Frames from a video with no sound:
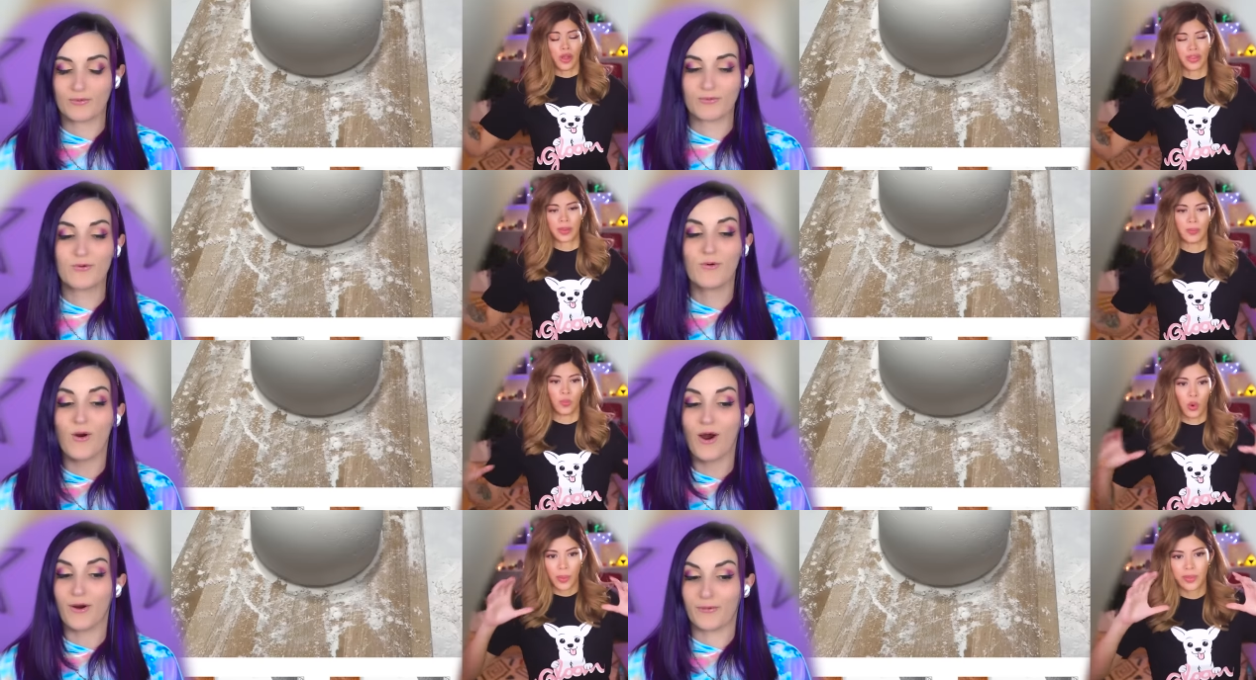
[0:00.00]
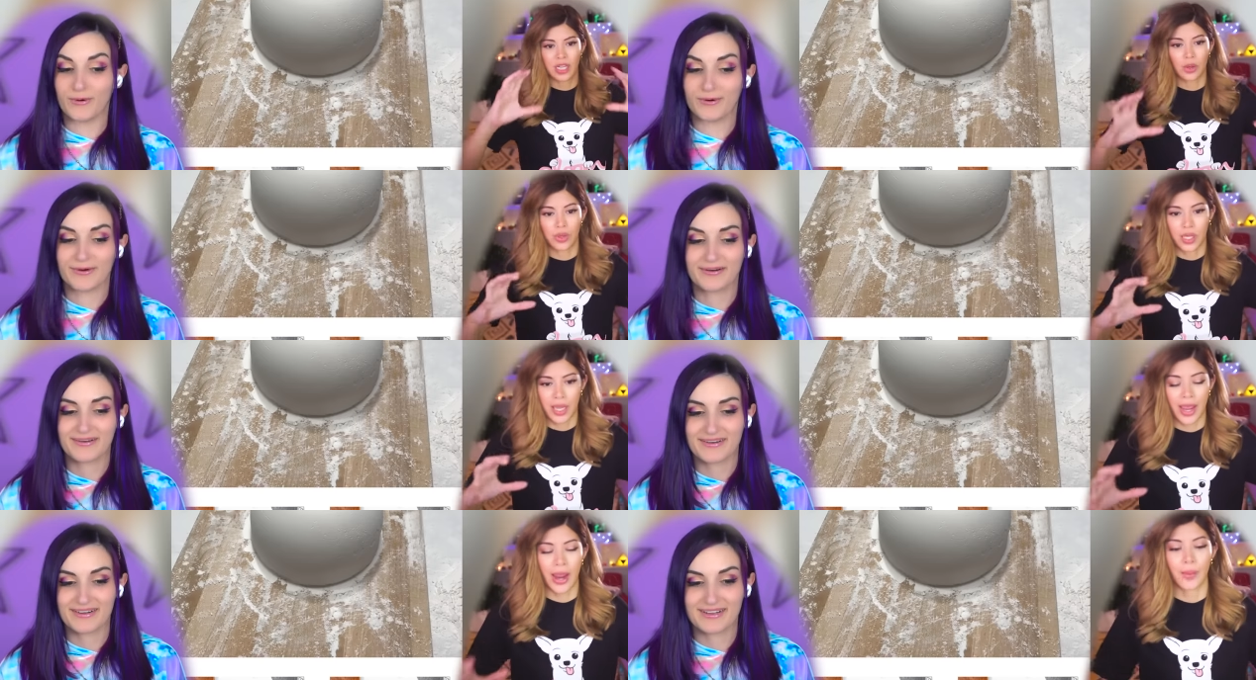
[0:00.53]
Speaker 1: and then whoa. whipped
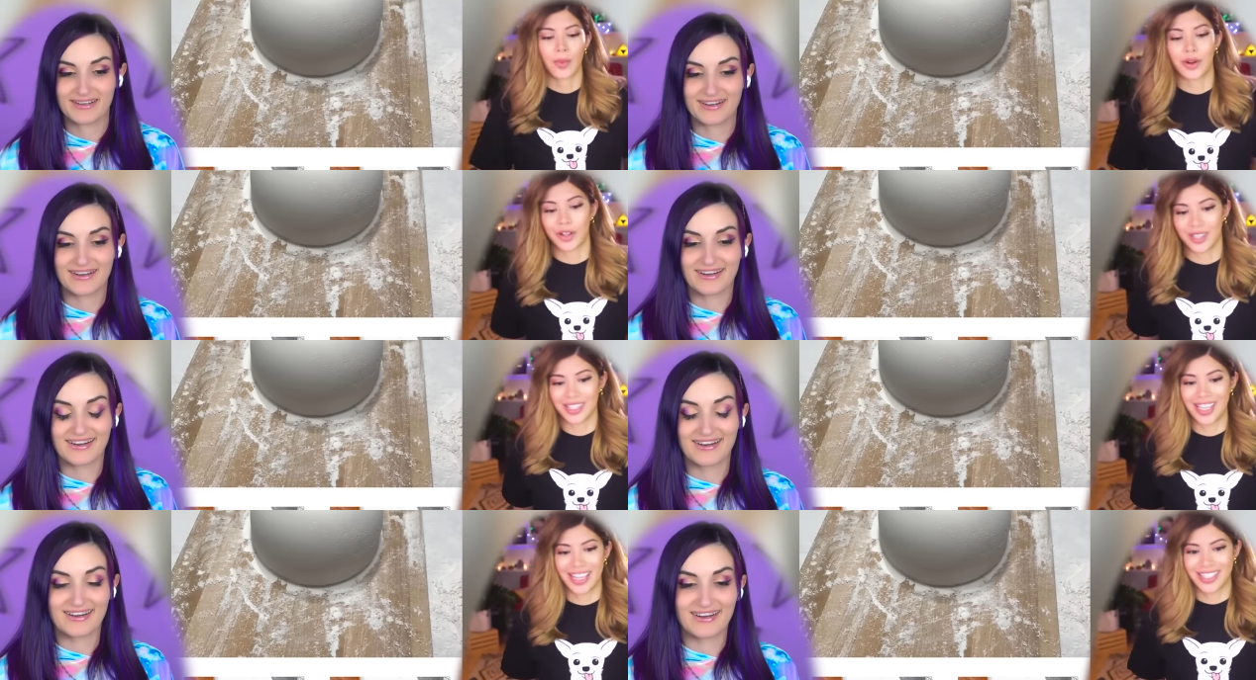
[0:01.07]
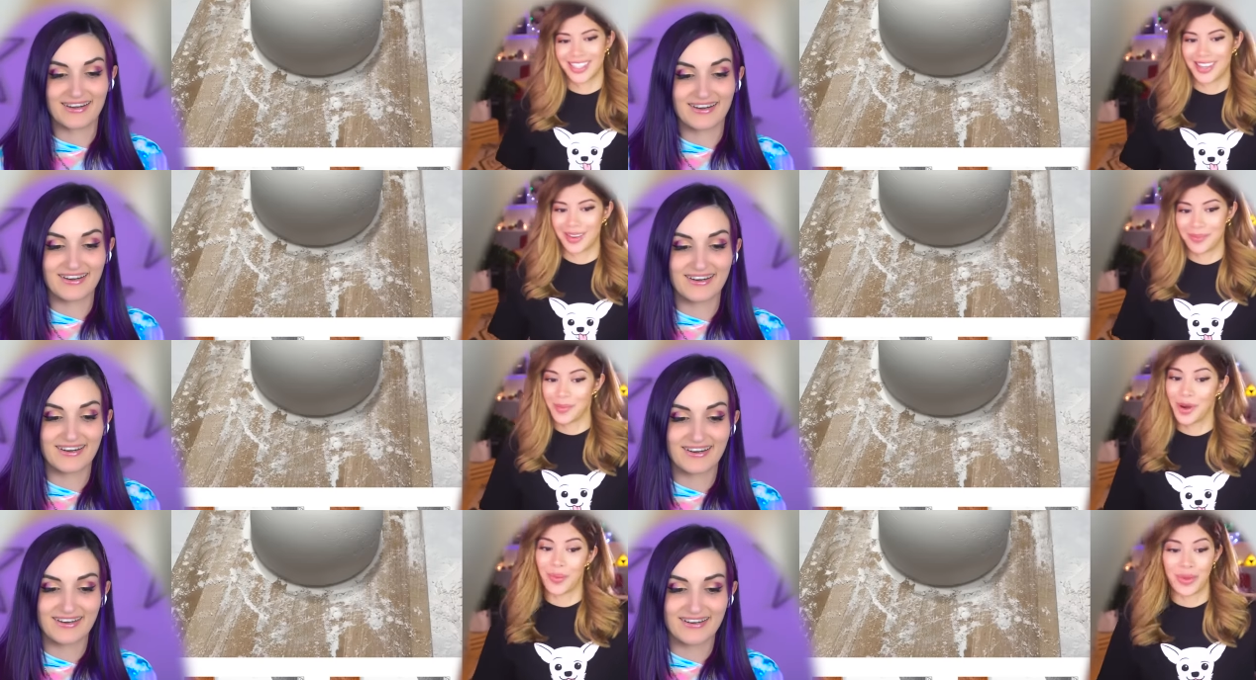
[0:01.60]
out the camera because that's
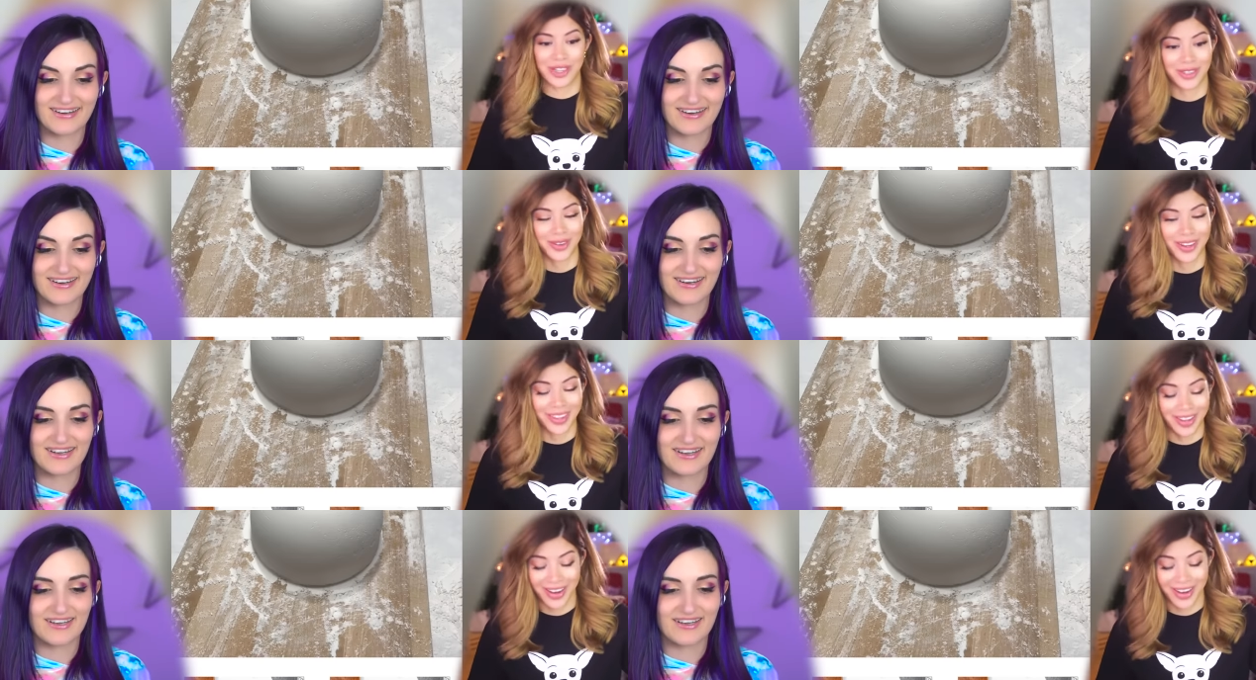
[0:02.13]
like a moment right